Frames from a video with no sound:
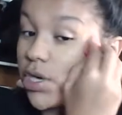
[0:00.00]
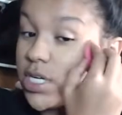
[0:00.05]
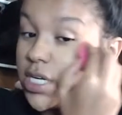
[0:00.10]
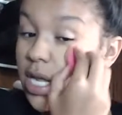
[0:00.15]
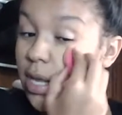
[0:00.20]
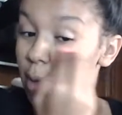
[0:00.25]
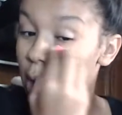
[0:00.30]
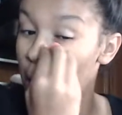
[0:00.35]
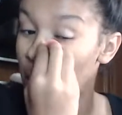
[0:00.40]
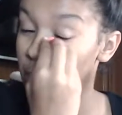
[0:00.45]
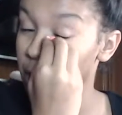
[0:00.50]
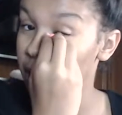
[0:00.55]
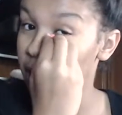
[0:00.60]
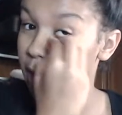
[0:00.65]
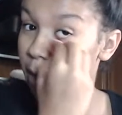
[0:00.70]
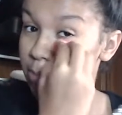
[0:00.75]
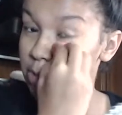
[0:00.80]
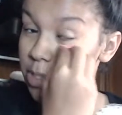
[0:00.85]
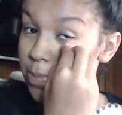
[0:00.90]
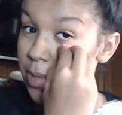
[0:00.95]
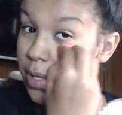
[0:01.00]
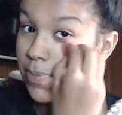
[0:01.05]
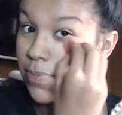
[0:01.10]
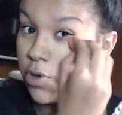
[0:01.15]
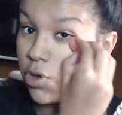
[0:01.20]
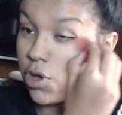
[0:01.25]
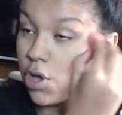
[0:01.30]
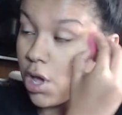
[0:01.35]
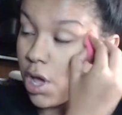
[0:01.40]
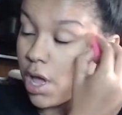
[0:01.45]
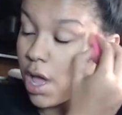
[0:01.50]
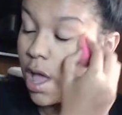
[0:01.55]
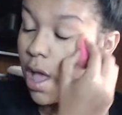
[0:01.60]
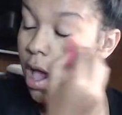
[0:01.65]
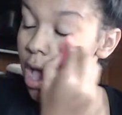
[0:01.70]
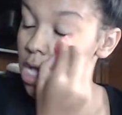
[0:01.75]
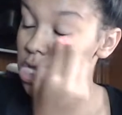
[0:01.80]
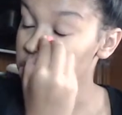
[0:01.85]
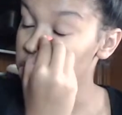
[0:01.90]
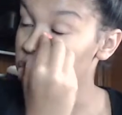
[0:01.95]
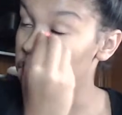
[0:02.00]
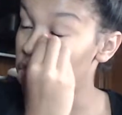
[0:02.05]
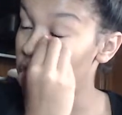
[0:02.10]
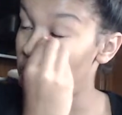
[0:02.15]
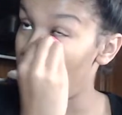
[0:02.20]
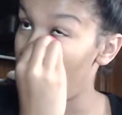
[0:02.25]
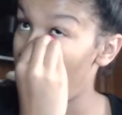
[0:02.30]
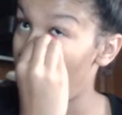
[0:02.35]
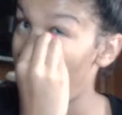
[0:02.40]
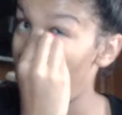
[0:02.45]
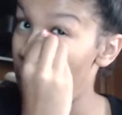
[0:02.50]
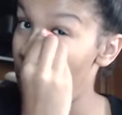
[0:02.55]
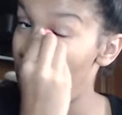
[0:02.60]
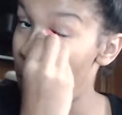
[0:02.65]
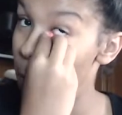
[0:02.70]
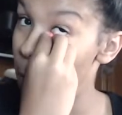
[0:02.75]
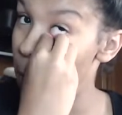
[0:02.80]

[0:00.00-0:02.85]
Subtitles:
time opening up to people. So